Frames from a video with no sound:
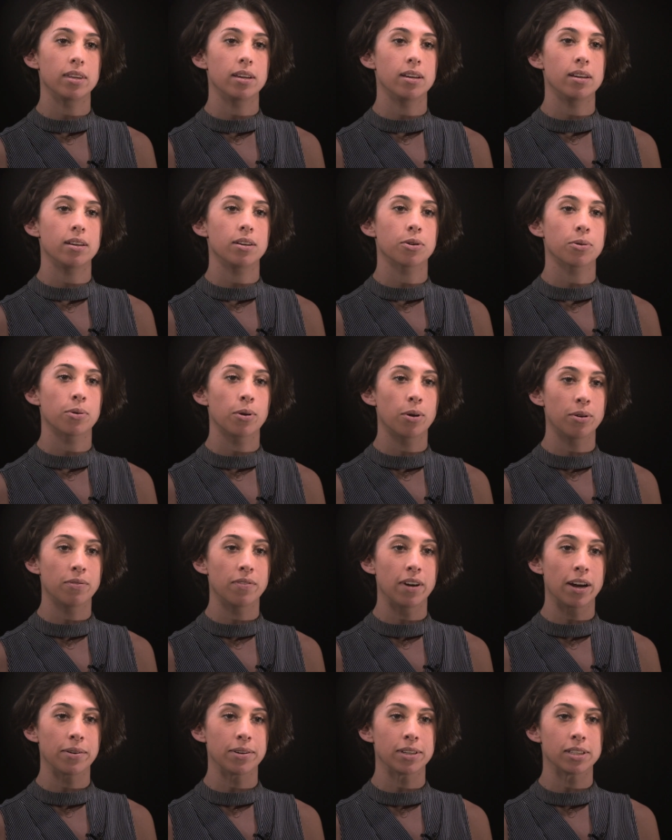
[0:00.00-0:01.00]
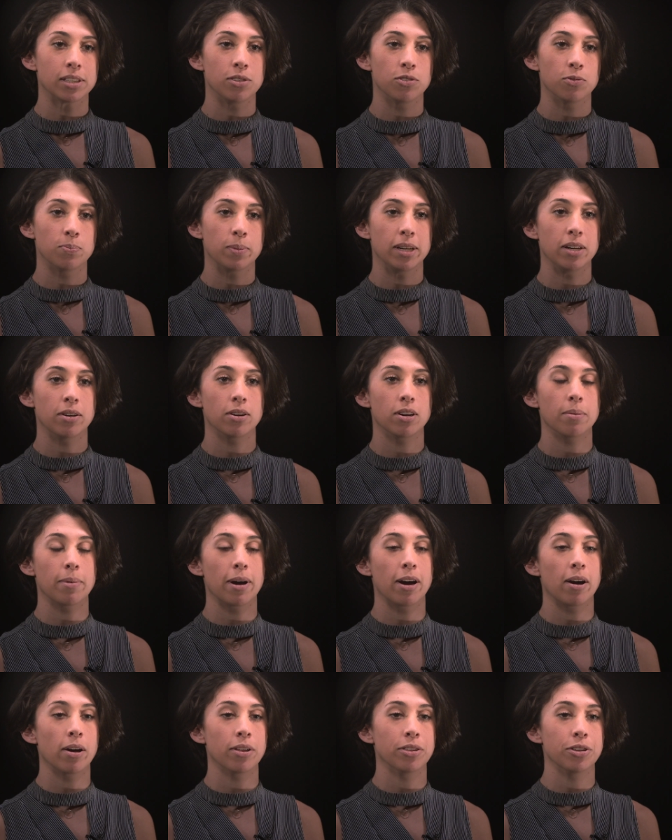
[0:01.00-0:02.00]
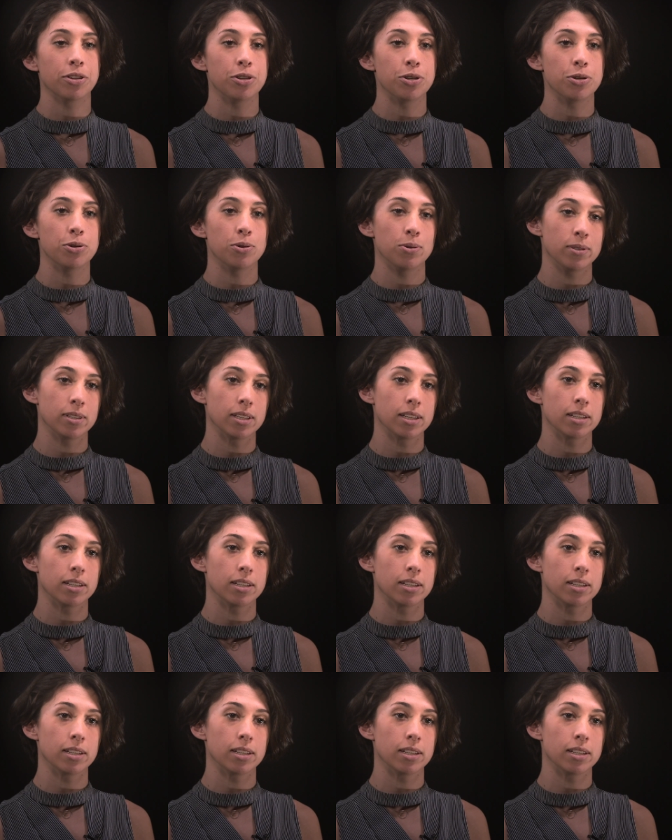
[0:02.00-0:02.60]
The coronavirus you've been hearing about on the news